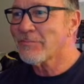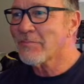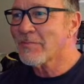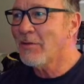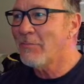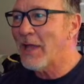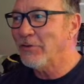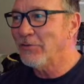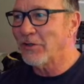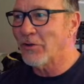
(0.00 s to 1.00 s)
about
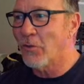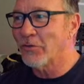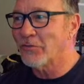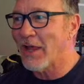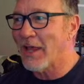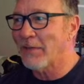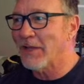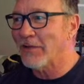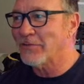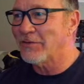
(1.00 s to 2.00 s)
using older time
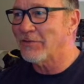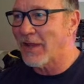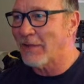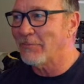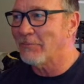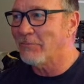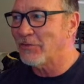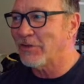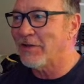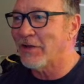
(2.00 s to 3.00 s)

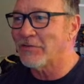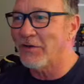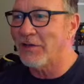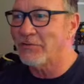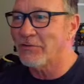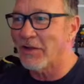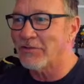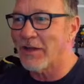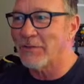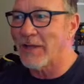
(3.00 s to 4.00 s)
machine destinations like
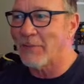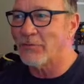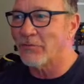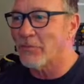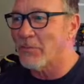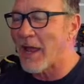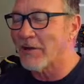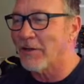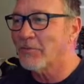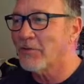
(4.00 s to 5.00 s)
time capsules for
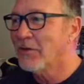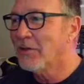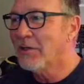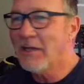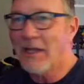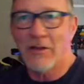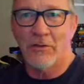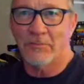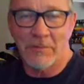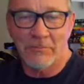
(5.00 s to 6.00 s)
backups. Hell,
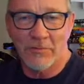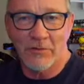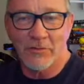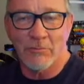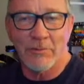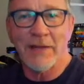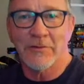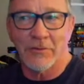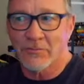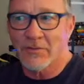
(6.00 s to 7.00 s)
just the
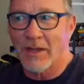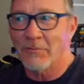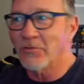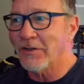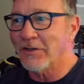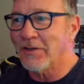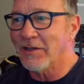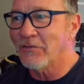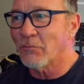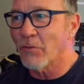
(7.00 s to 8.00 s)
regular time machine
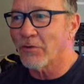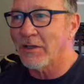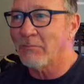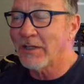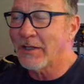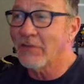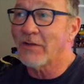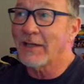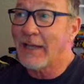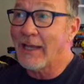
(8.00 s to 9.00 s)
isn't working because I
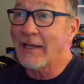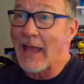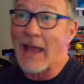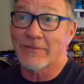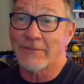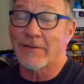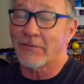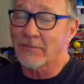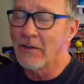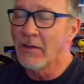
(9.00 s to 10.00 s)
can't
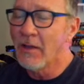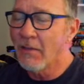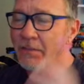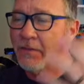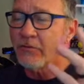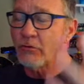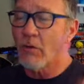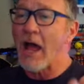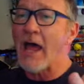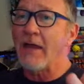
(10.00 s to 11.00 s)
access the
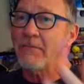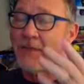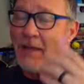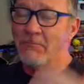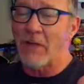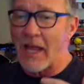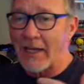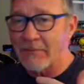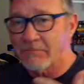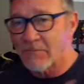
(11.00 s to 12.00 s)
drive that
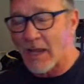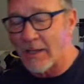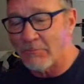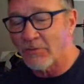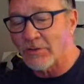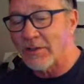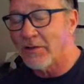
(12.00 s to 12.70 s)
my time machine is